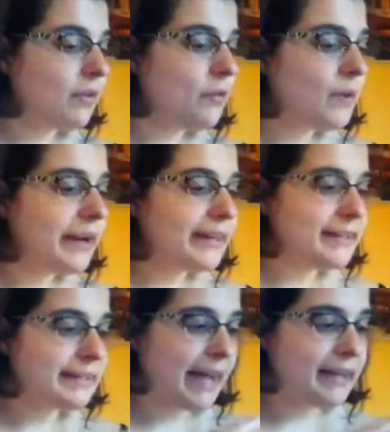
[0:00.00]
What I
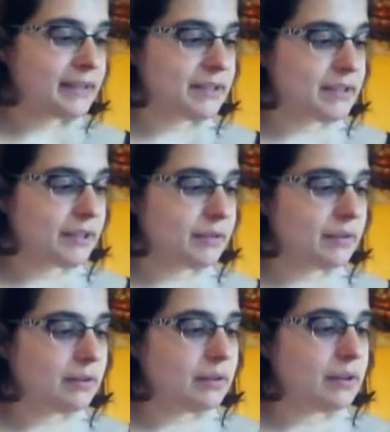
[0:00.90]
decided to
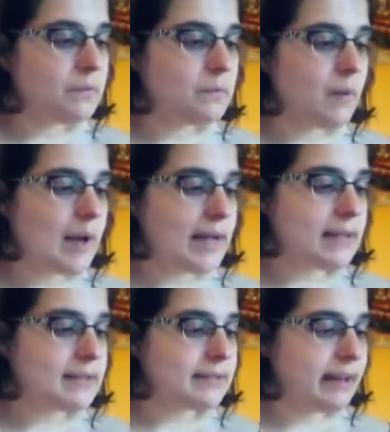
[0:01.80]
do
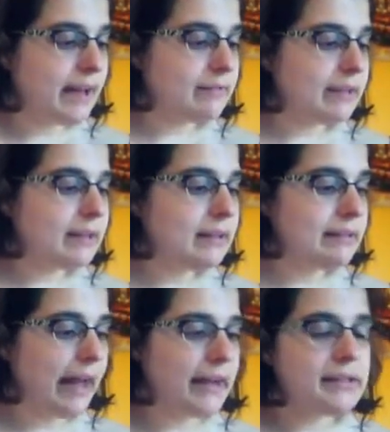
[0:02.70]
was I really
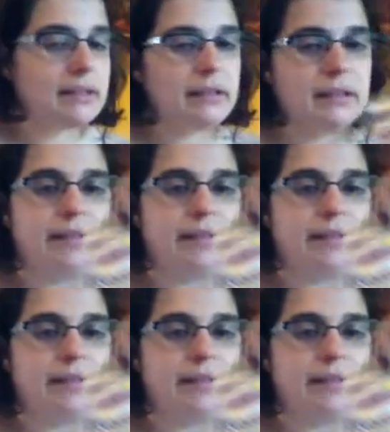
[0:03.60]
liked the